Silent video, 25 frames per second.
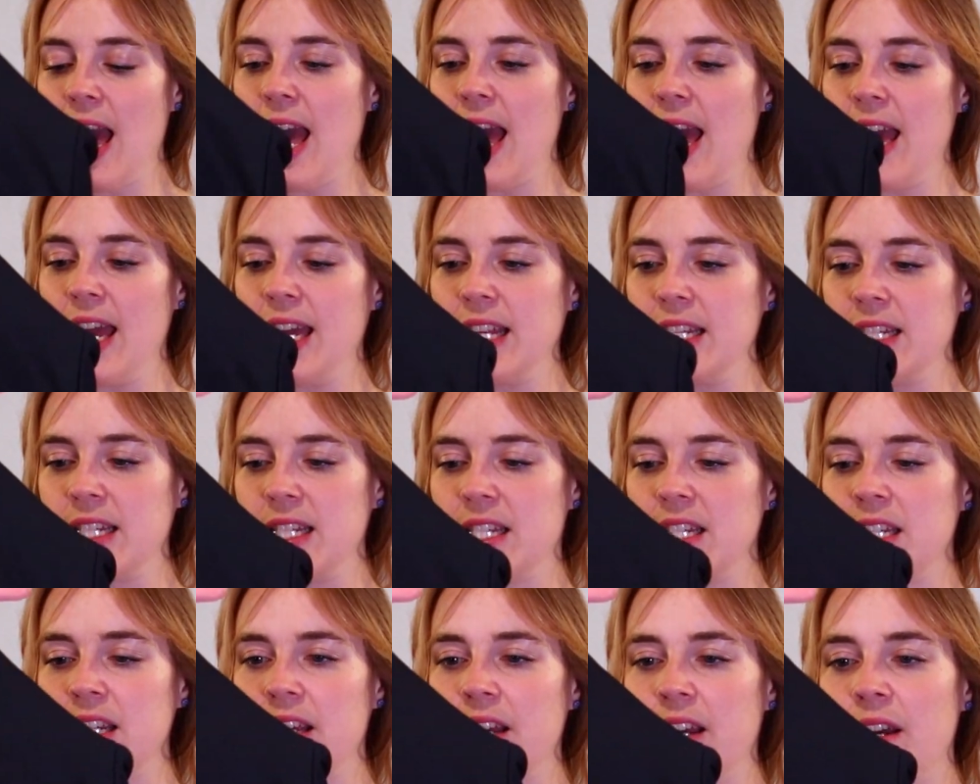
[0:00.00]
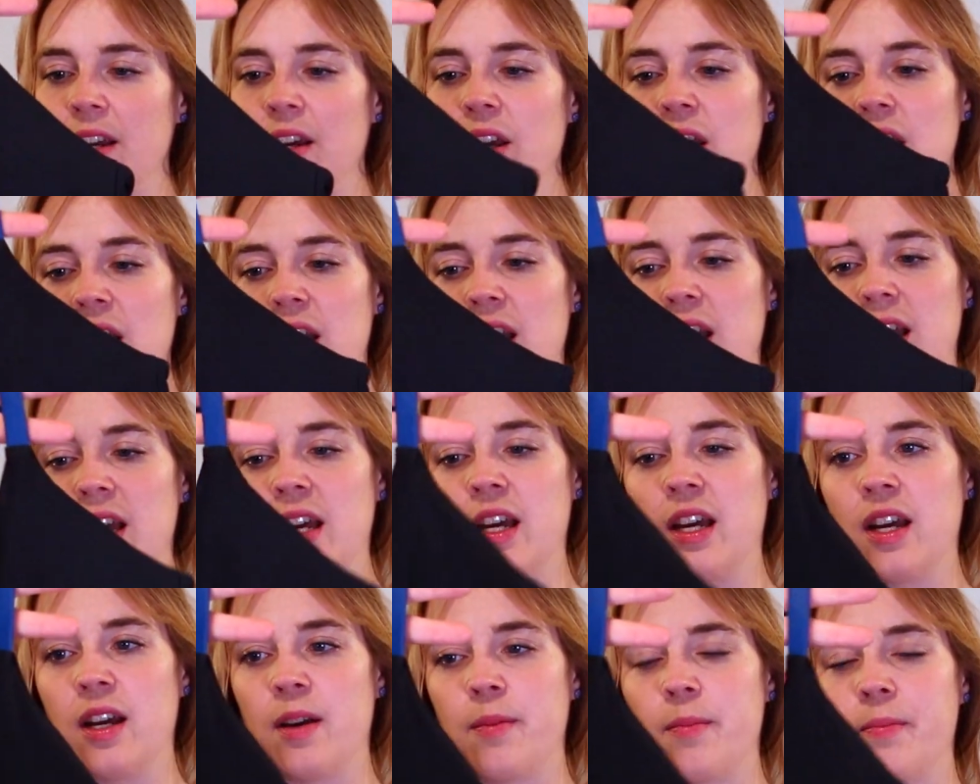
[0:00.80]
And
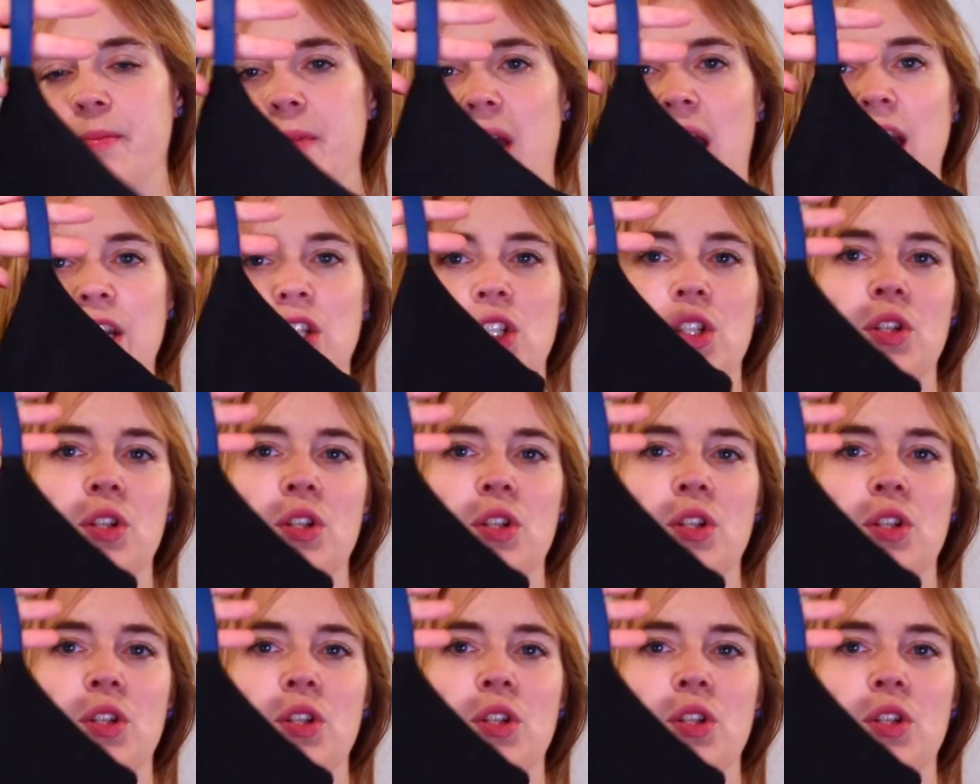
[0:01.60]
I